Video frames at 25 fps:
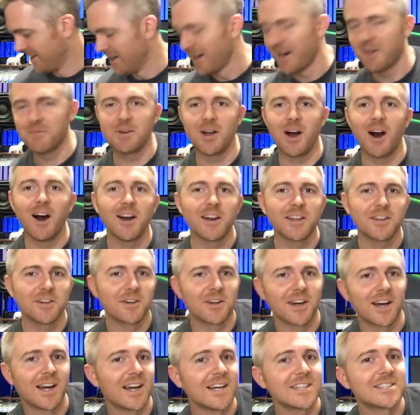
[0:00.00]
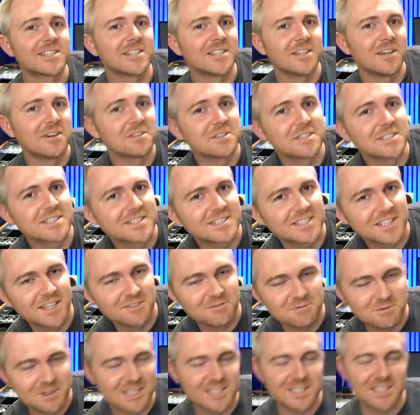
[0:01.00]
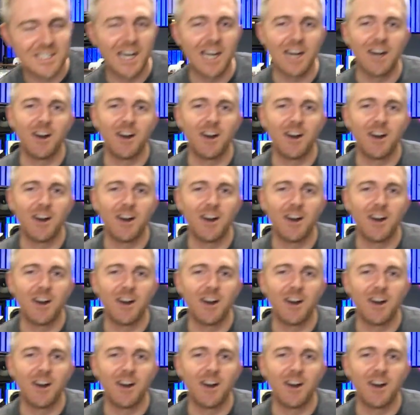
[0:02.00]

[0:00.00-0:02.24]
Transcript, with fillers: I'm an audio guy, I should know this stuff, but it's kind